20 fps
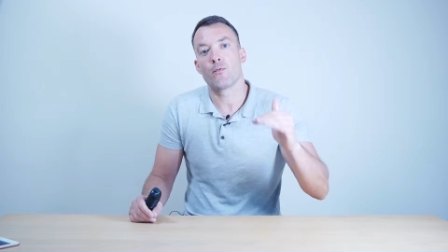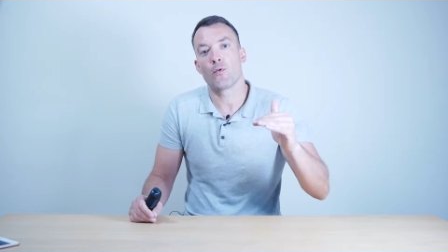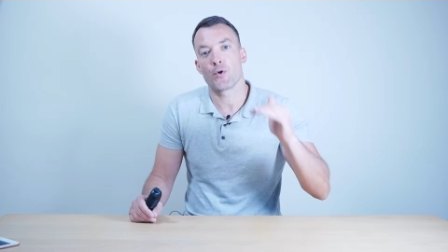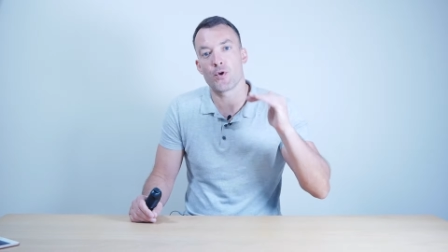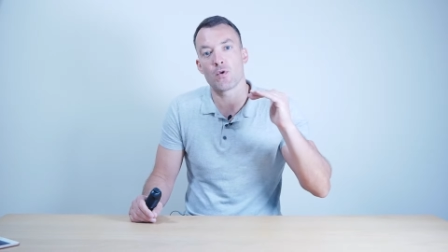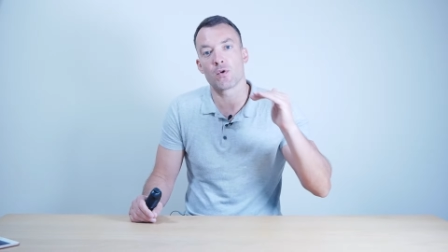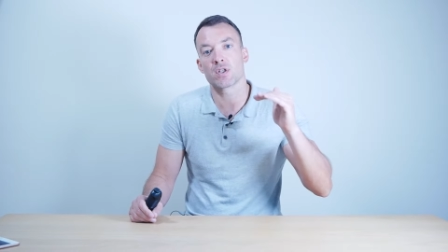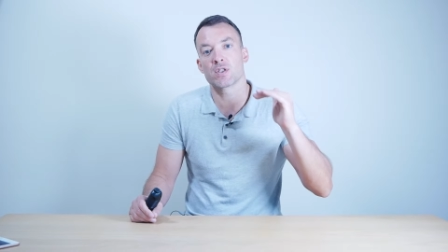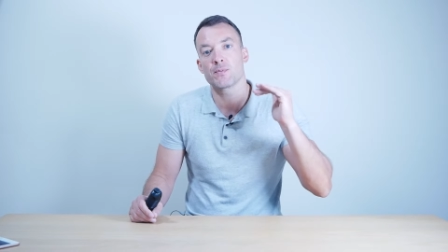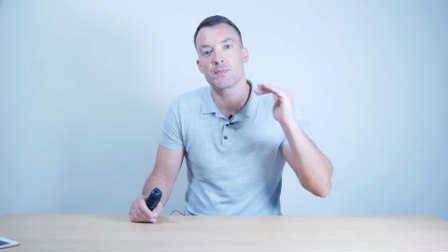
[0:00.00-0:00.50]
for
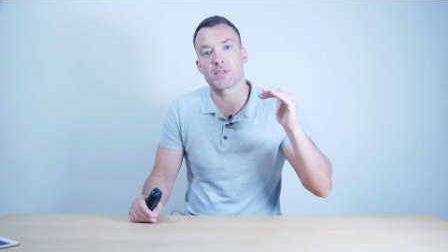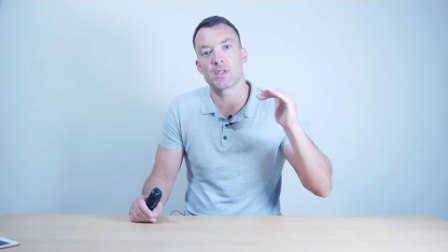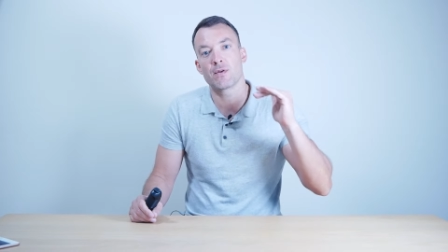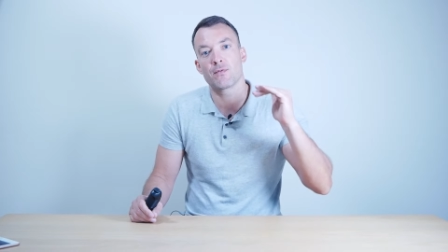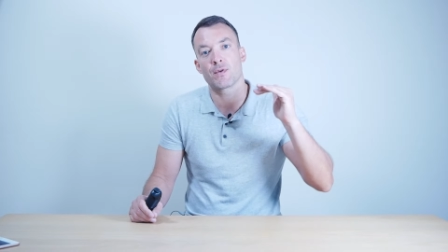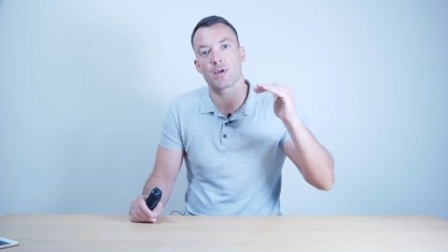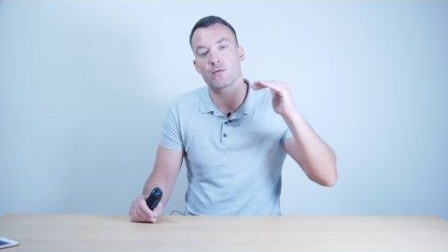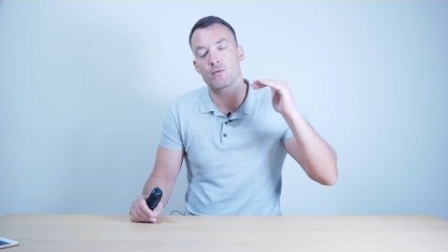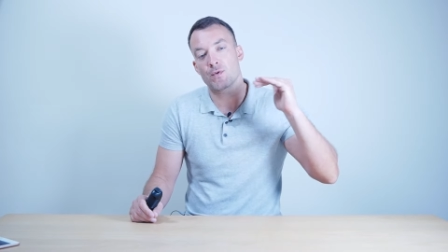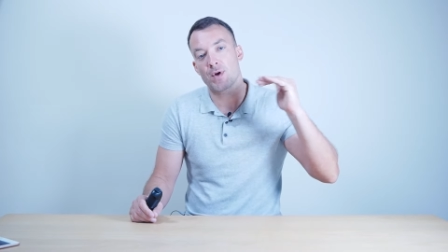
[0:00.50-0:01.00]
your
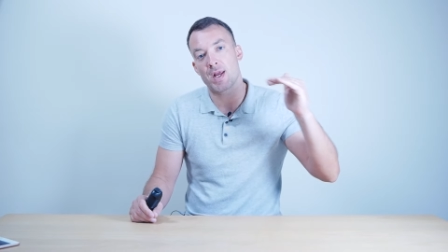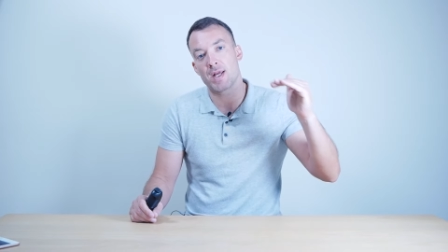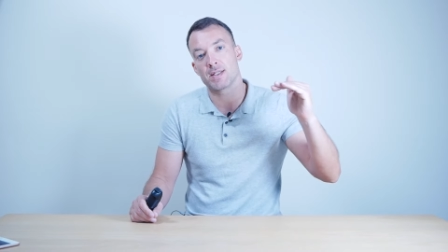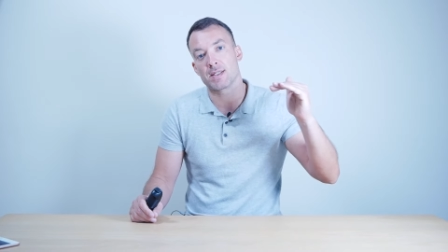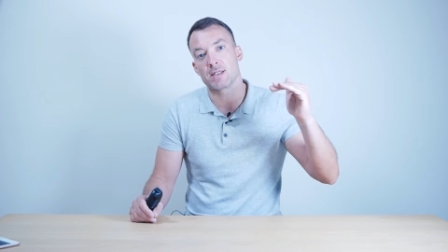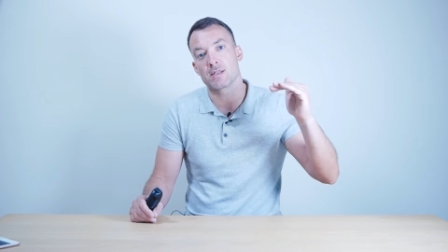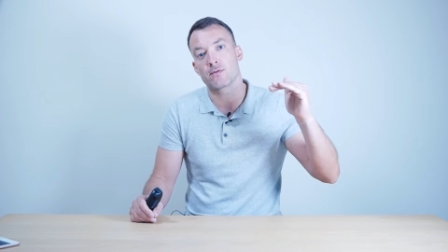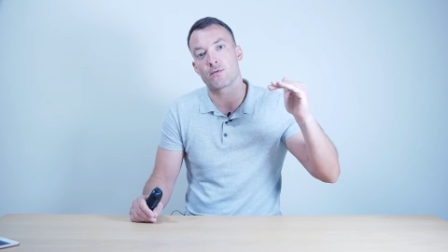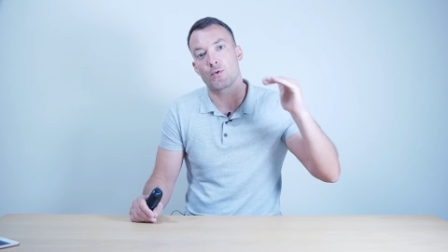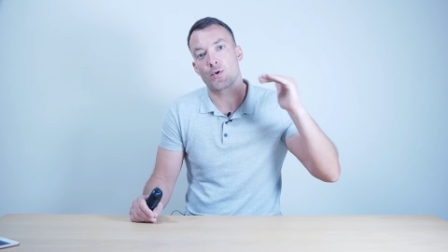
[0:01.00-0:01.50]
specific
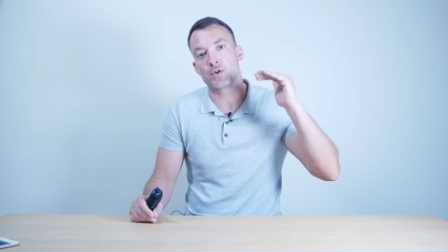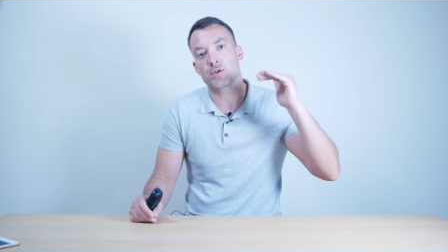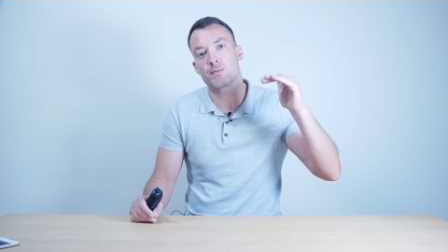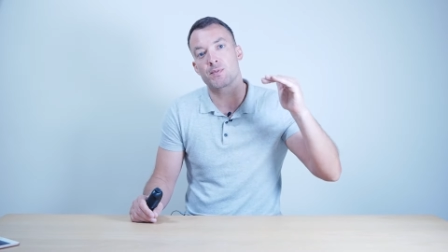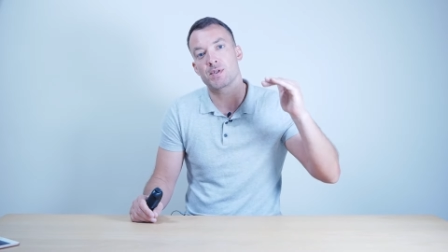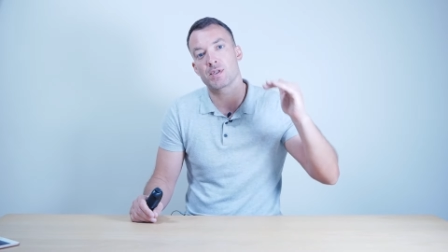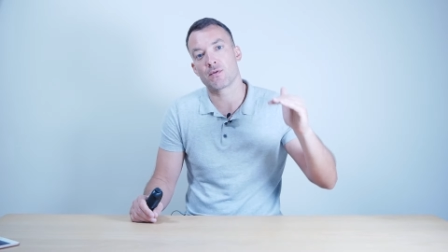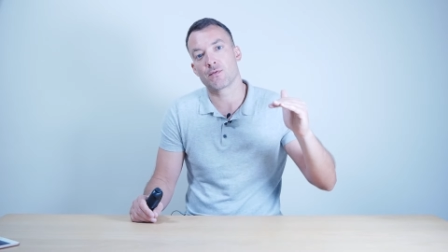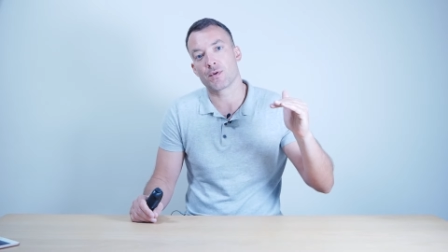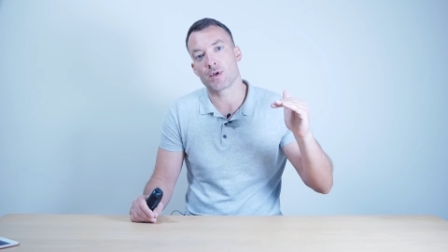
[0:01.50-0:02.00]
phrases, for your
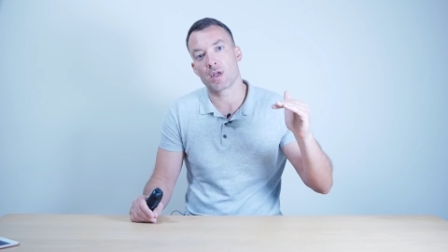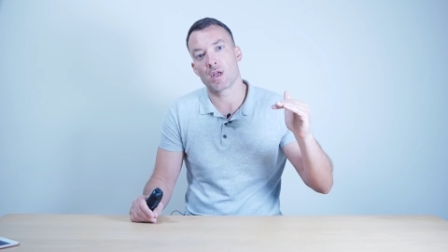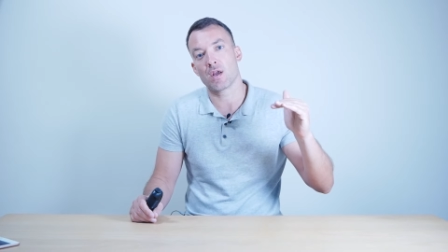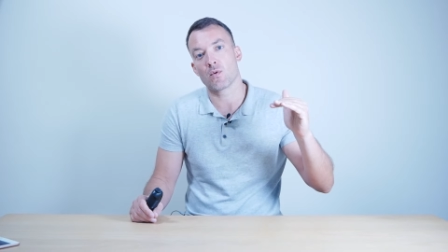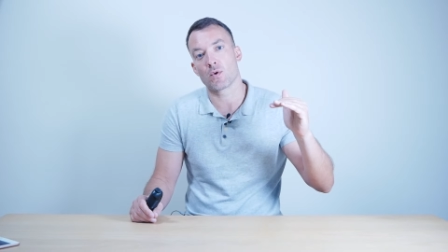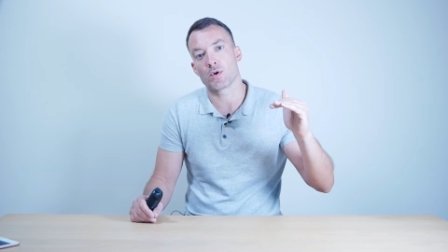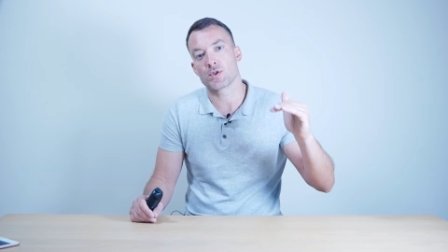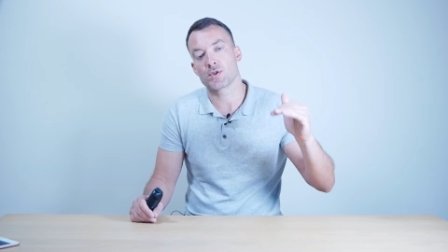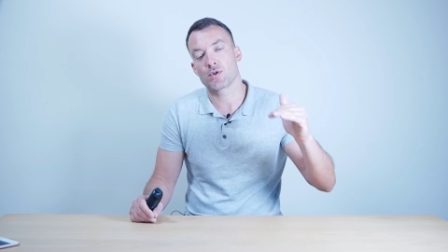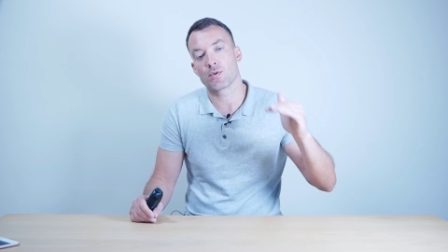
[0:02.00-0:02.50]
specific keywords,